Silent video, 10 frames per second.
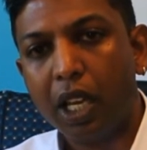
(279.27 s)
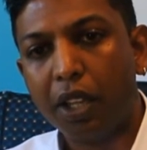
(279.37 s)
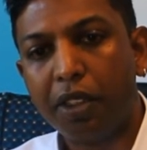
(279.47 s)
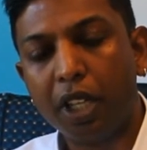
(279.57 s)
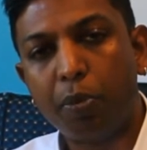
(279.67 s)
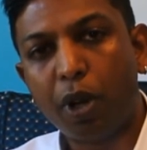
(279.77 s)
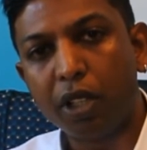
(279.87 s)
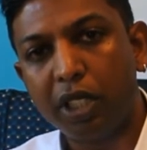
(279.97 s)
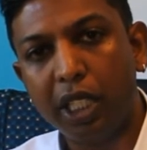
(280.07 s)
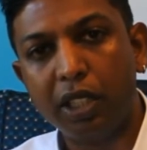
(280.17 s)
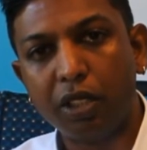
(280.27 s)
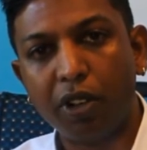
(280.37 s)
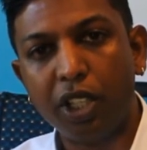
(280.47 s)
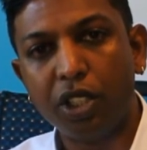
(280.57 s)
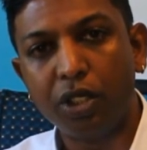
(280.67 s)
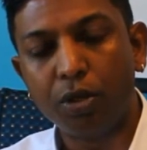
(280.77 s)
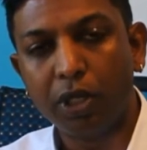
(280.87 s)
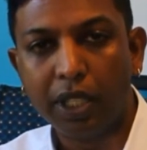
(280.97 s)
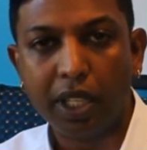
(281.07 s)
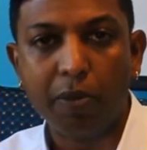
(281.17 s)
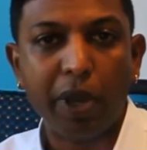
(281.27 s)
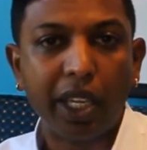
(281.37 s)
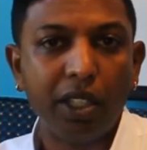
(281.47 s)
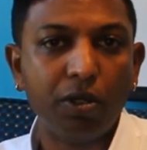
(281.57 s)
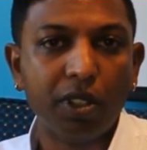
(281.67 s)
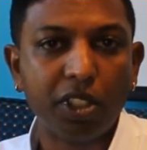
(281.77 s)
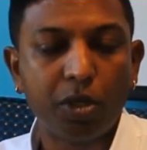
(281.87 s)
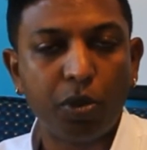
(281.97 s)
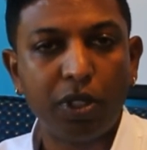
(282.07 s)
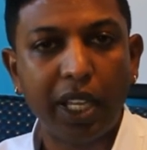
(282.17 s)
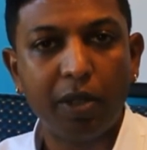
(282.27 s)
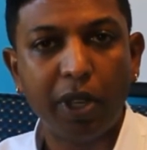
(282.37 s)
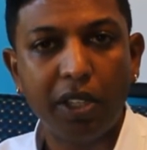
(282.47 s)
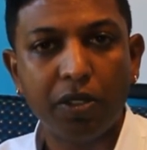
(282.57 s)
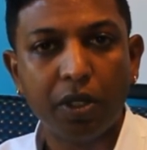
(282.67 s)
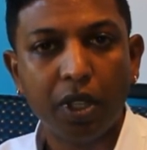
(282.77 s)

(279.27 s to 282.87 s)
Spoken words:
a third-party integration tool and then back into the SIS Pro database,